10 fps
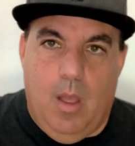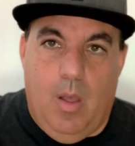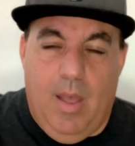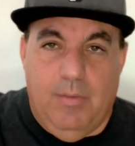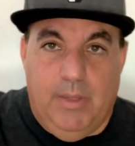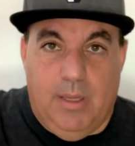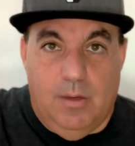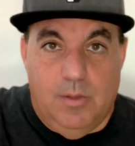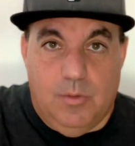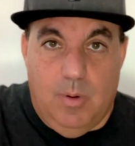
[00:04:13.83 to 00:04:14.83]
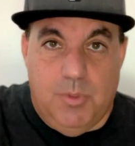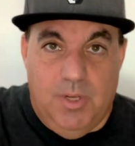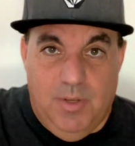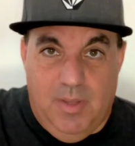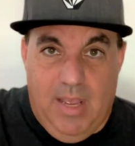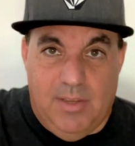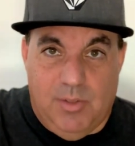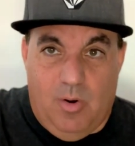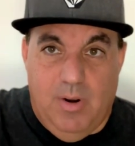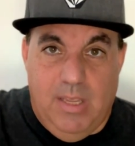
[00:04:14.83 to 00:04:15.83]
I'll have a link in the description to the
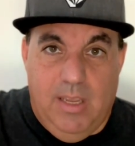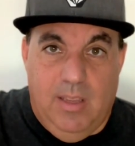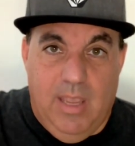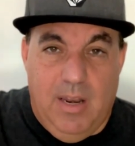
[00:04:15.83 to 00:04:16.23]
SRD